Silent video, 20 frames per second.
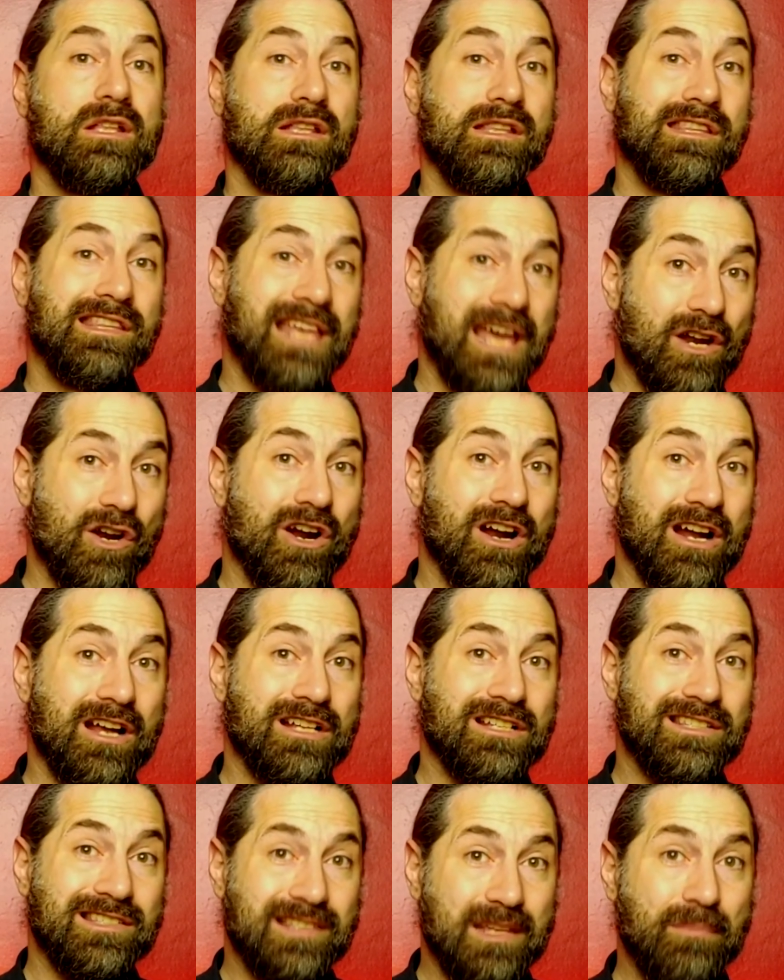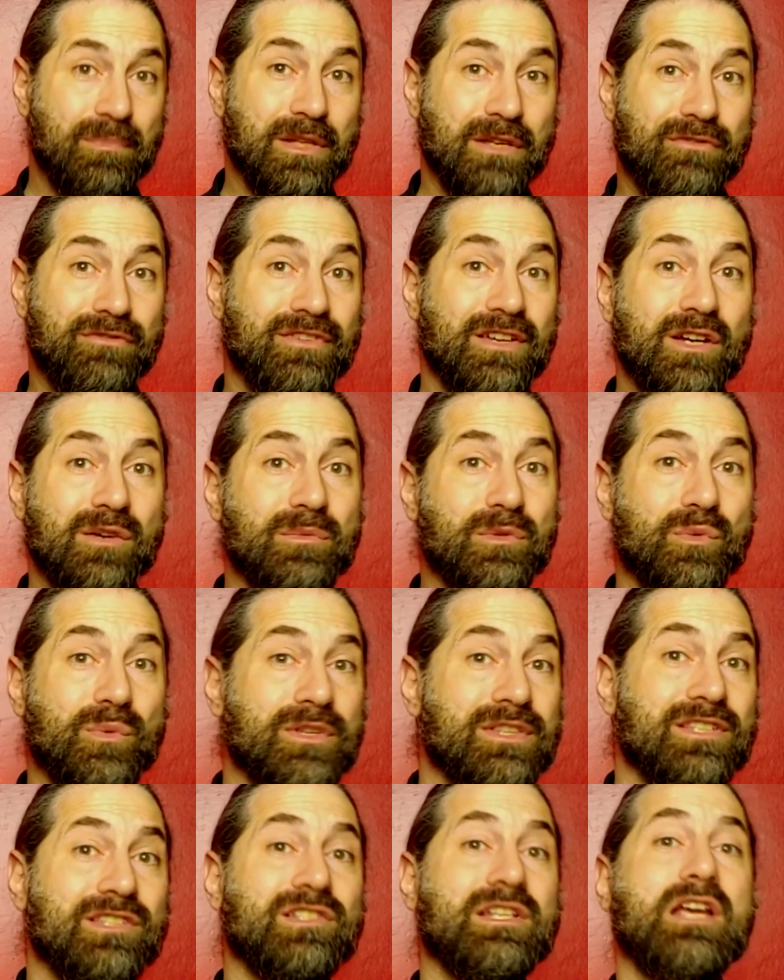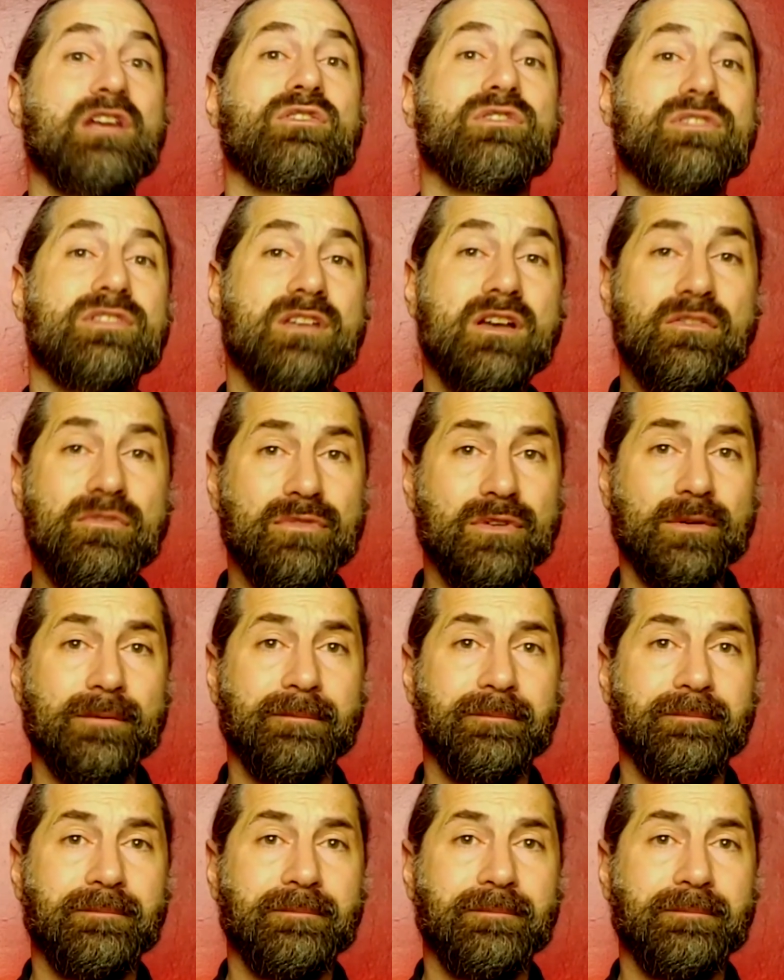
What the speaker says: that are simply filmed with a standard cell phone.